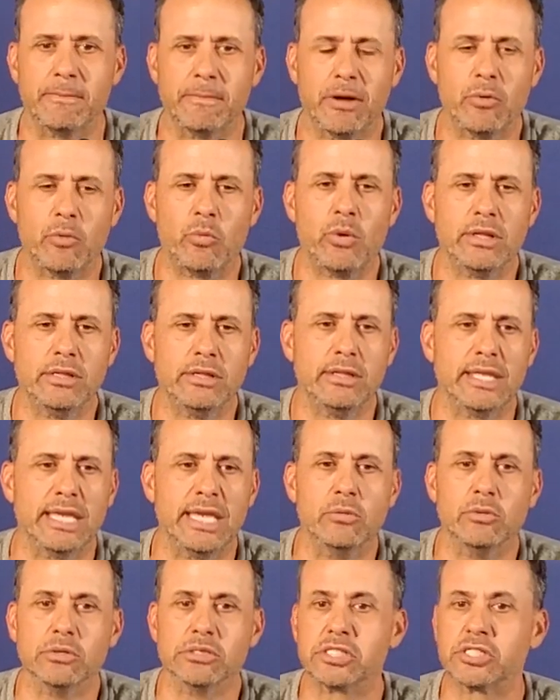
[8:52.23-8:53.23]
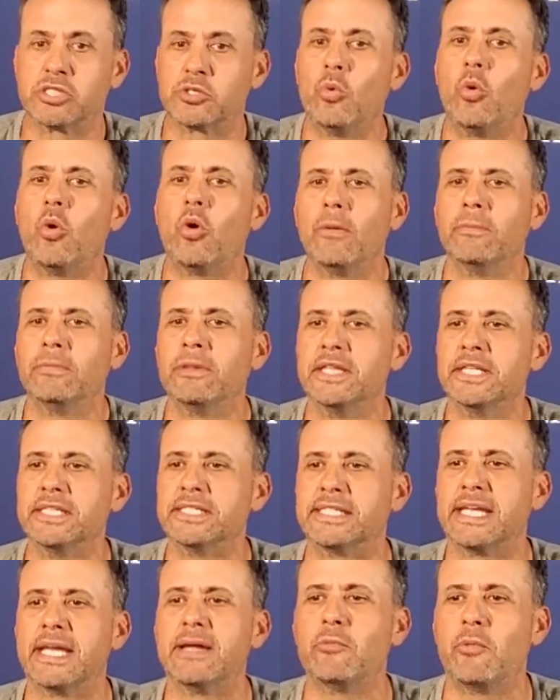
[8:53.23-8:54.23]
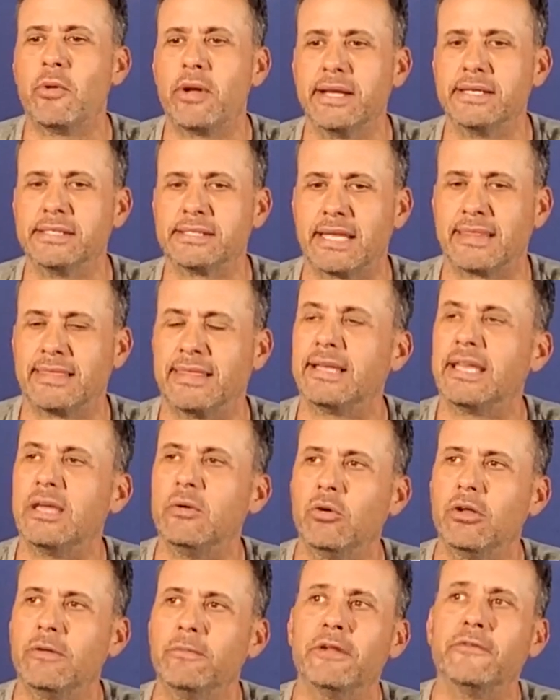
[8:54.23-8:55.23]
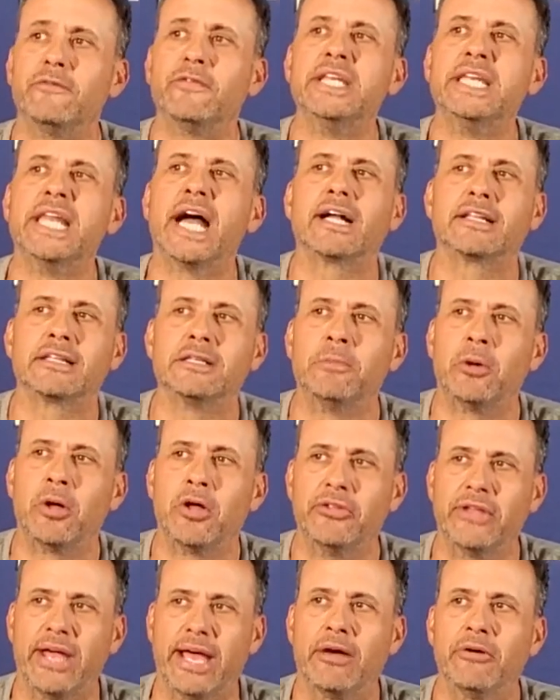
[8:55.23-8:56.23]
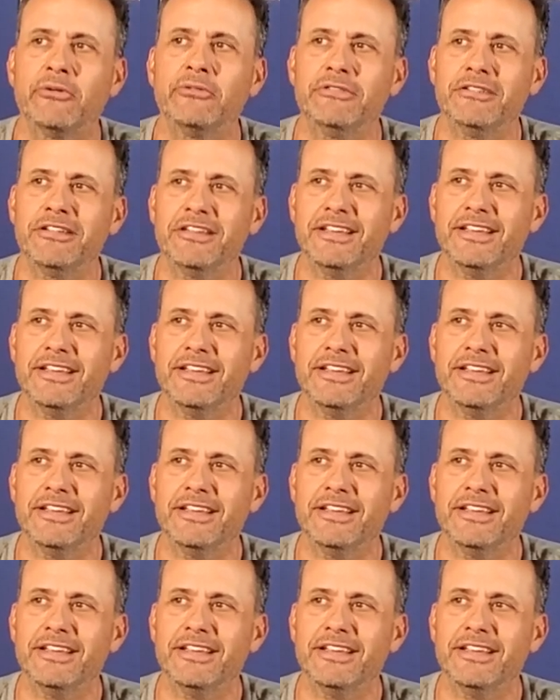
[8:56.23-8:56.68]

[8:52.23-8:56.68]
But when he was swarmed in the same way as I think he would have been if he knocked the ball down.